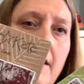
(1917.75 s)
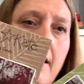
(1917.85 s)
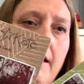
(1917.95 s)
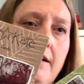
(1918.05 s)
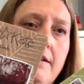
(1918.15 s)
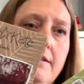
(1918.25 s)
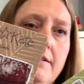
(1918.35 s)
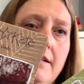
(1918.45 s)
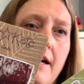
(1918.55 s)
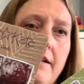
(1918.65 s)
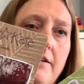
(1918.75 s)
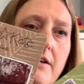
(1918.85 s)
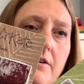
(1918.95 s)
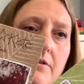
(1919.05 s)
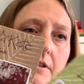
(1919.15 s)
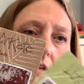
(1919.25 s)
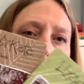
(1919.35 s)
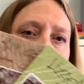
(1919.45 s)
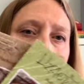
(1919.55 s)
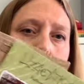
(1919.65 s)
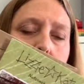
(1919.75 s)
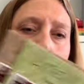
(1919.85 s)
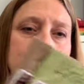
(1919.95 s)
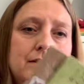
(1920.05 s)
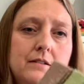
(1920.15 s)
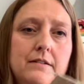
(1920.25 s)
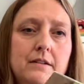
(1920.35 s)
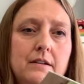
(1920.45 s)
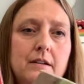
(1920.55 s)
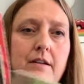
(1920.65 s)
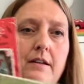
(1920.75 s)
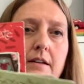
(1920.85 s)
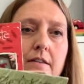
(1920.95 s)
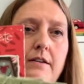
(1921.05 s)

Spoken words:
and I know that I have done the